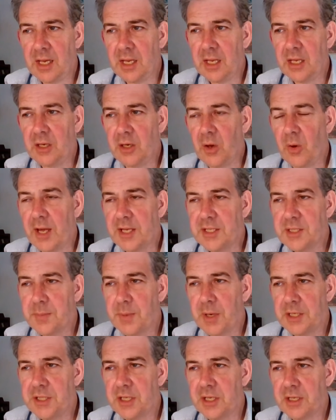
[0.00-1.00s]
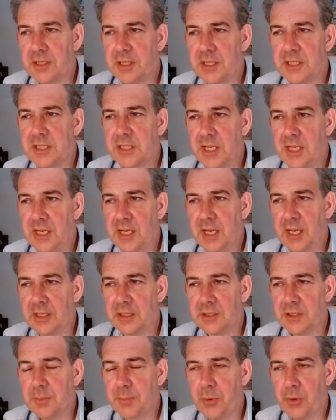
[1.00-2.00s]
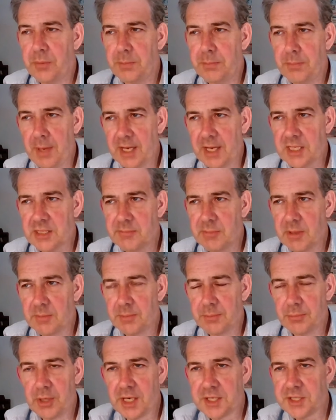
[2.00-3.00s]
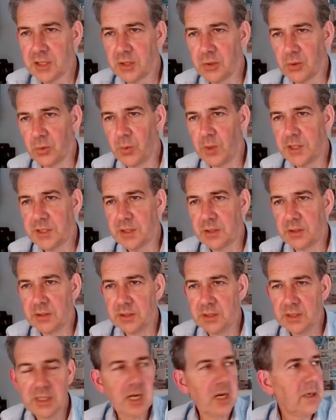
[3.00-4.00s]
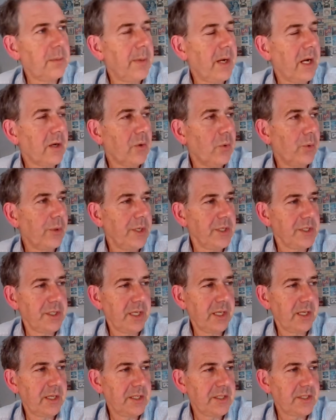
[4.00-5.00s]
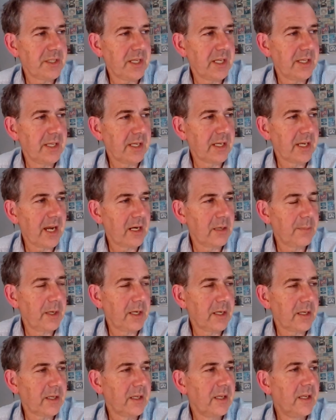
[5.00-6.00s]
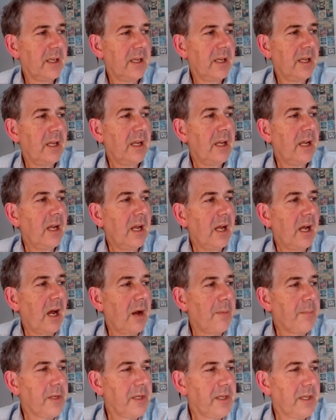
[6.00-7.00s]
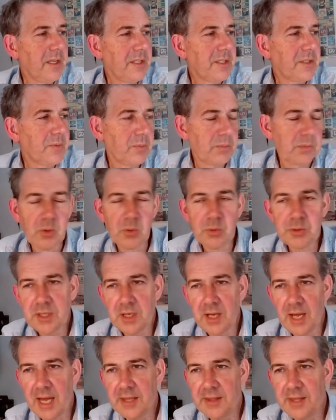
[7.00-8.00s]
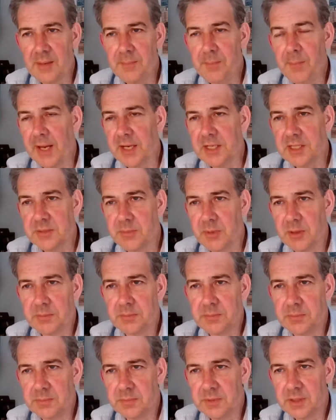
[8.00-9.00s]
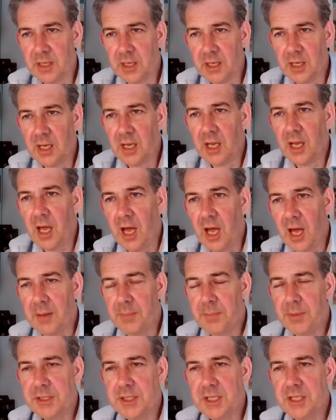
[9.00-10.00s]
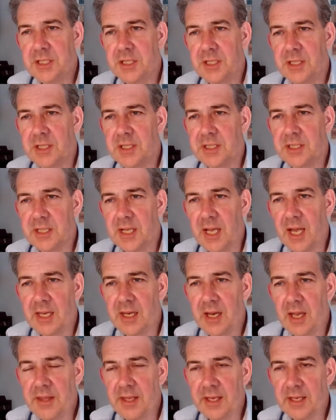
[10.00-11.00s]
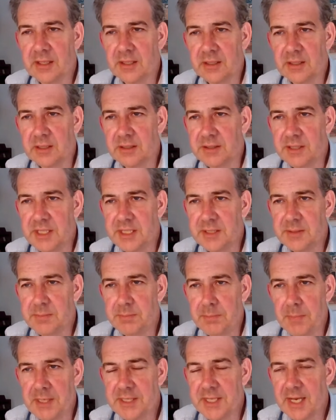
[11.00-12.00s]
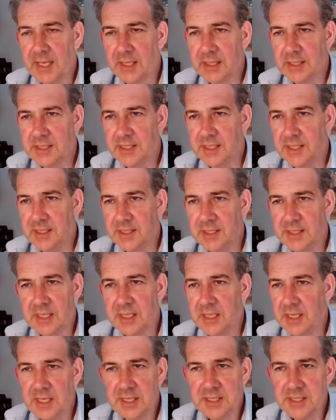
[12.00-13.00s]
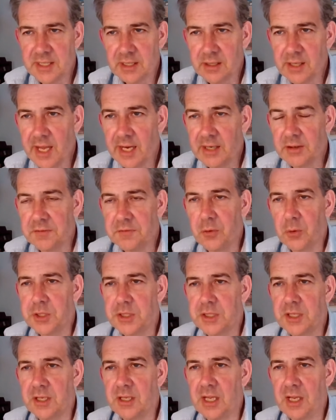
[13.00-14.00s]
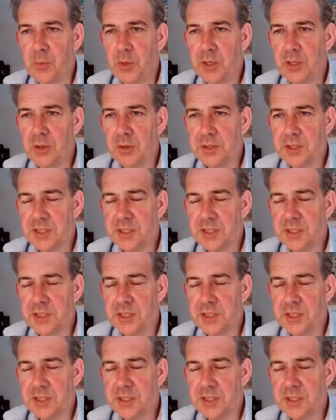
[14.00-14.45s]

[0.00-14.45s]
you know, Azerbaijan is seeking to put maximum pressure always on Karabakh all these years. And the Karabakh Armenians also had their maximum positions. And I think this mentality is still there, unfortunately. We're not